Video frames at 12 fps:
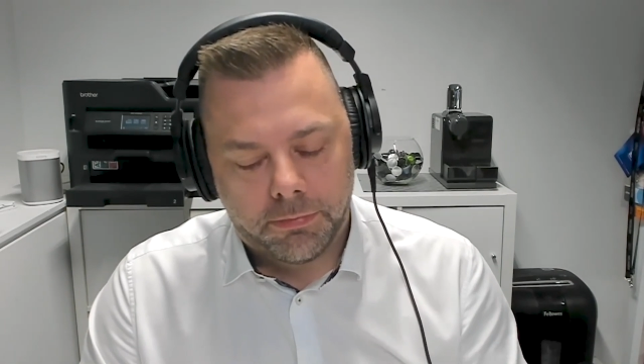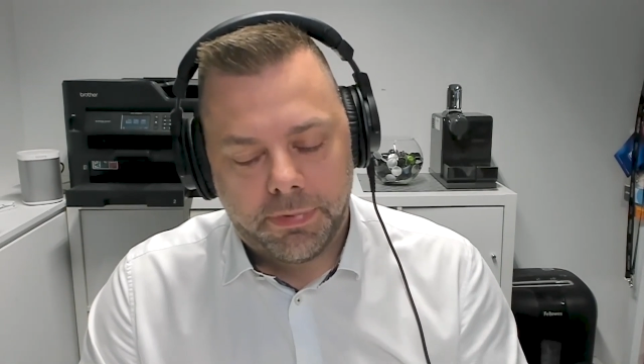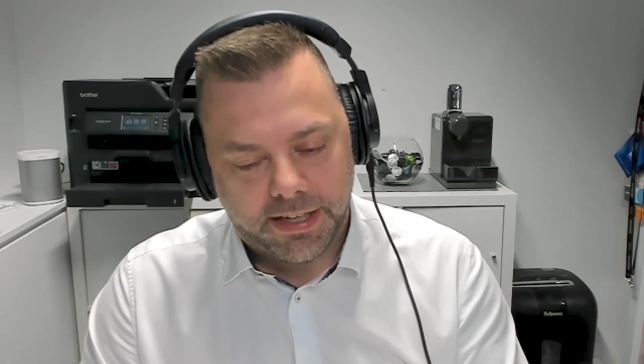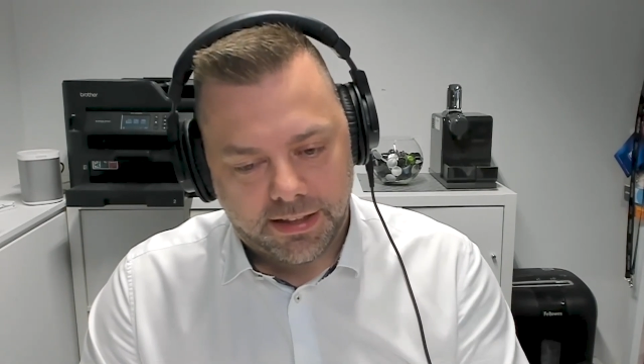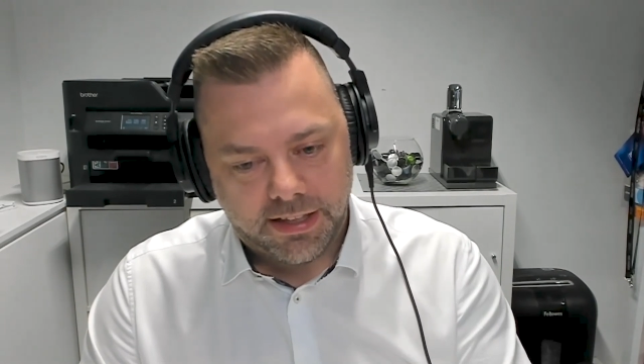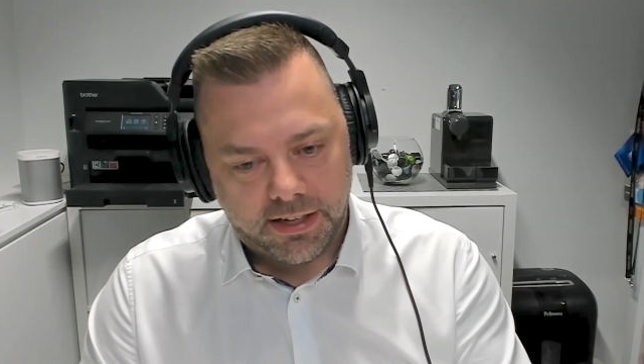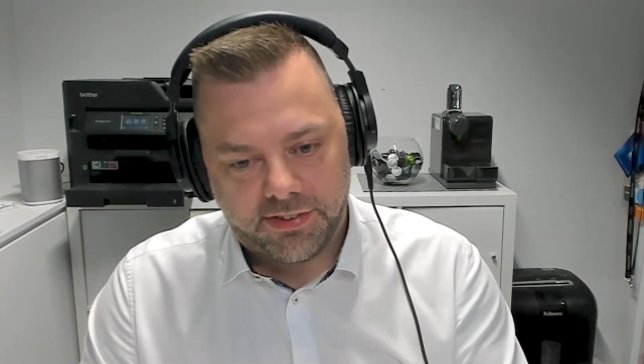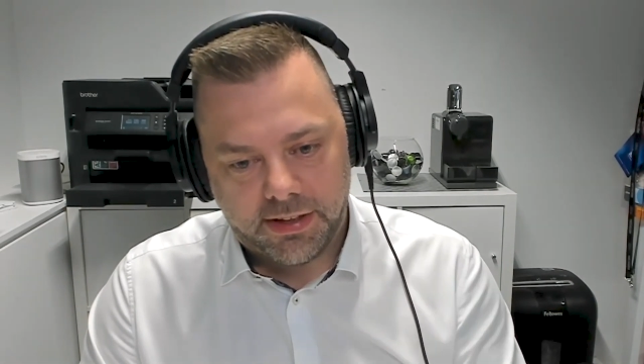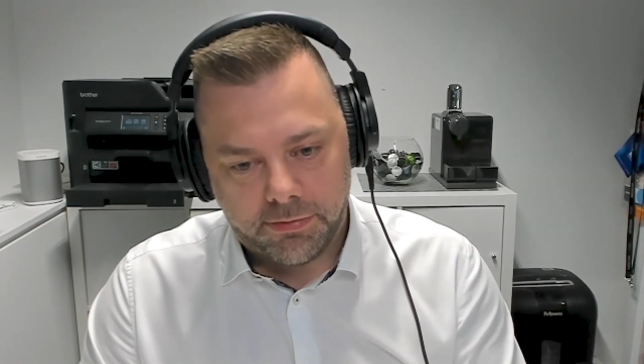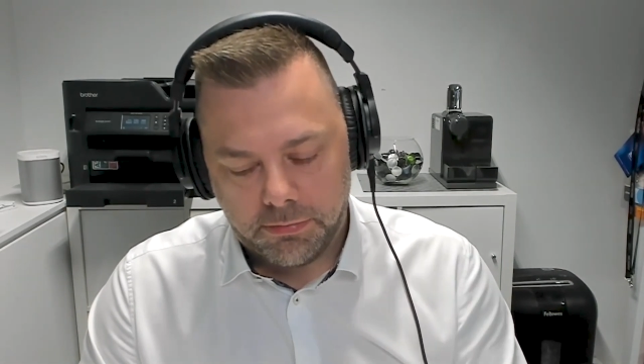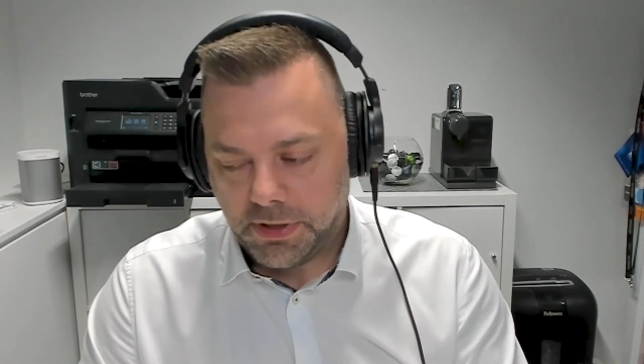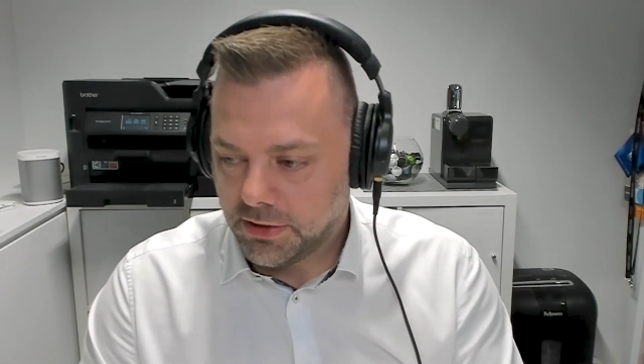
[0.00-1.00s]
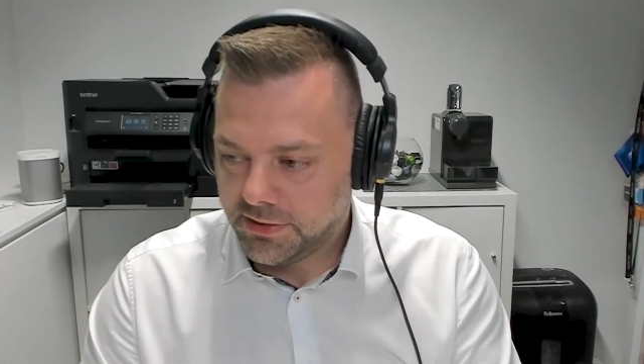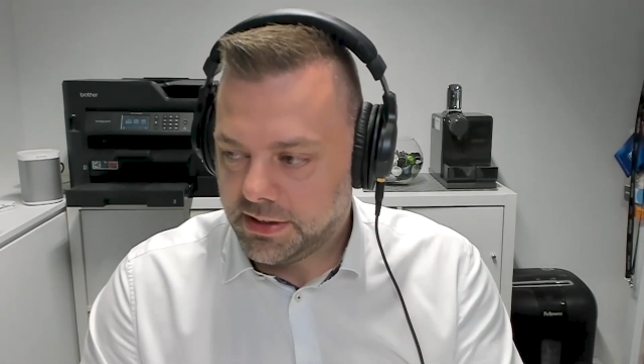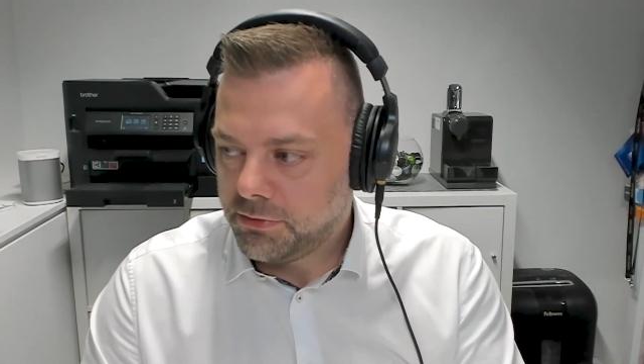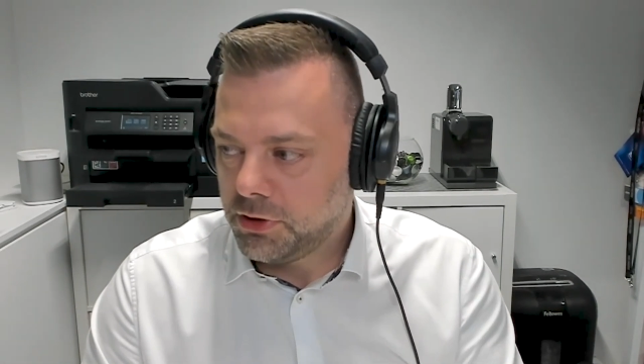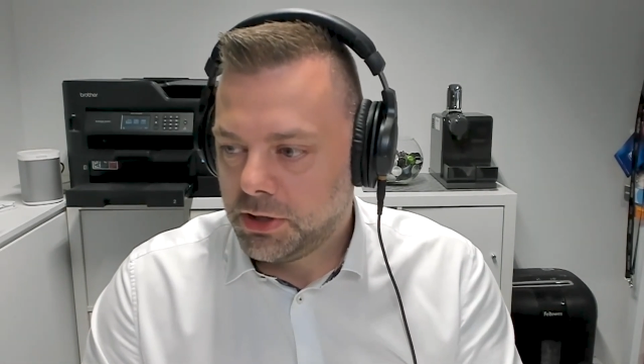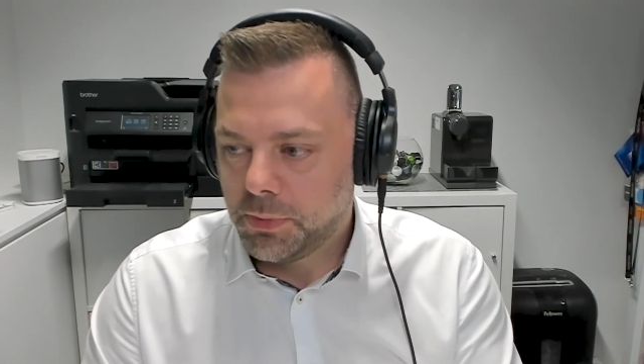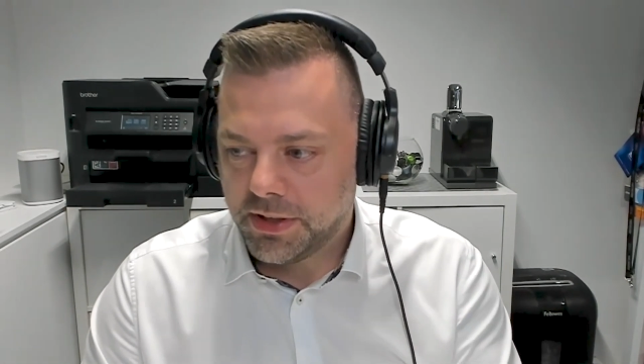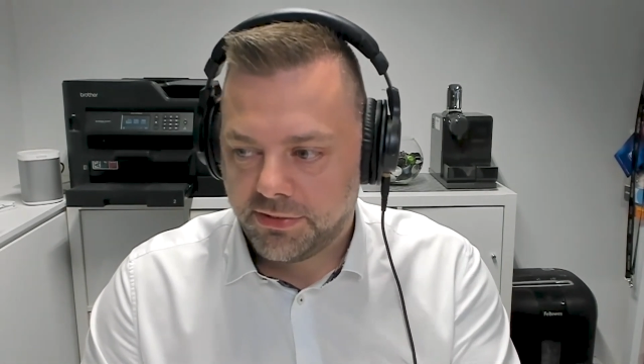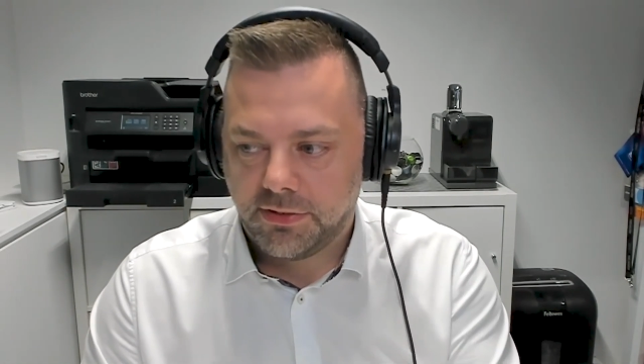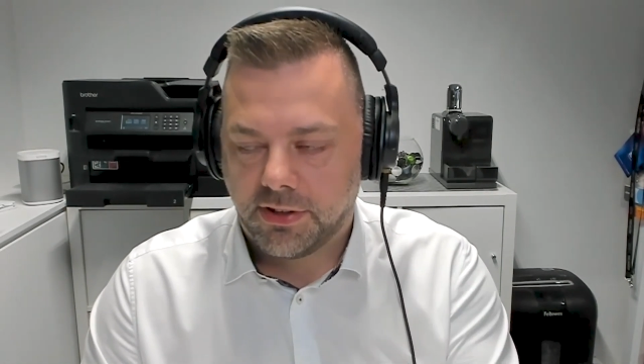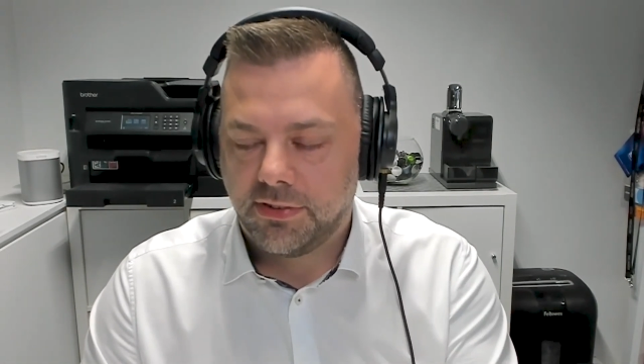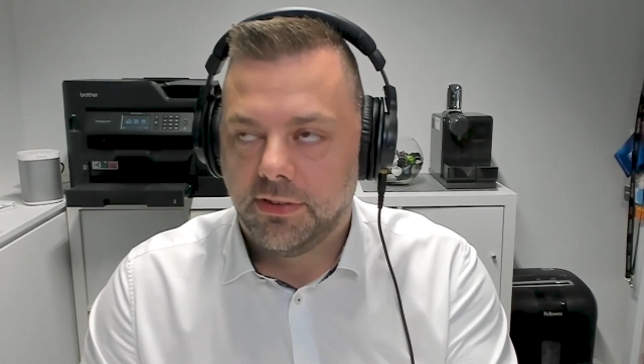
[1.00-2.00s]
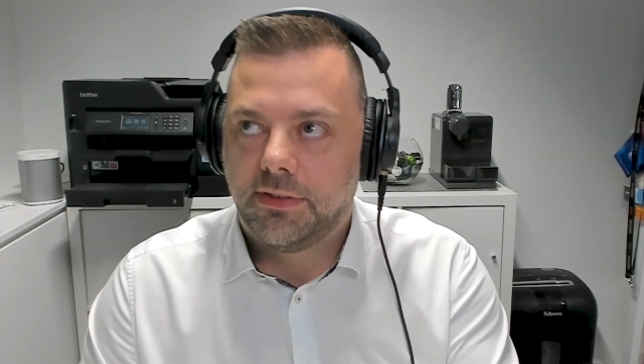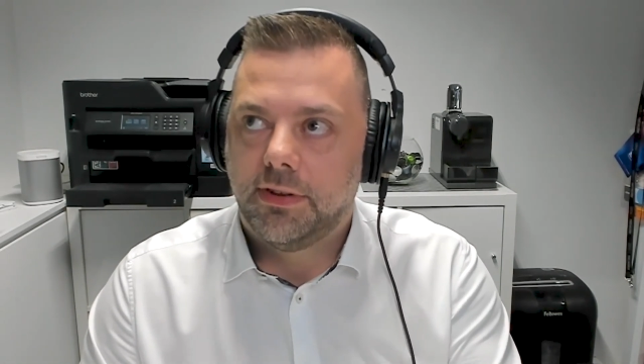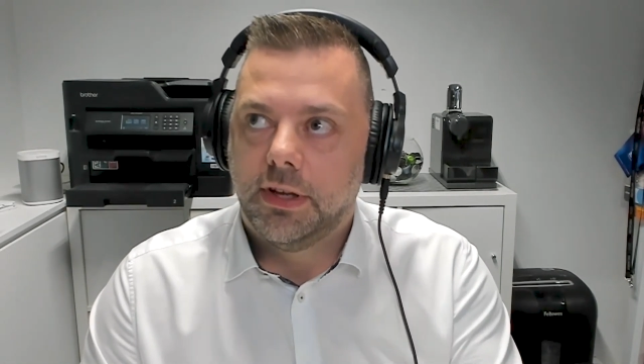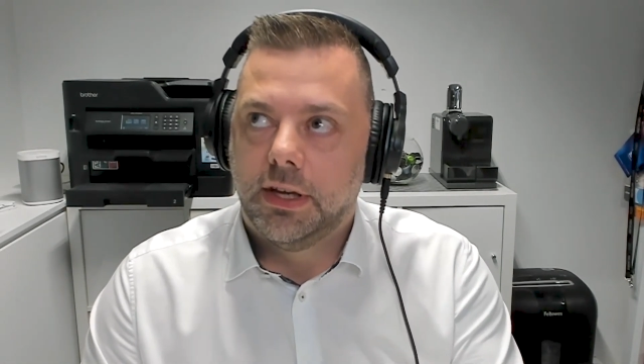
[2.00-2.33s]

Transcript: but at layer 7, because if a request doesn't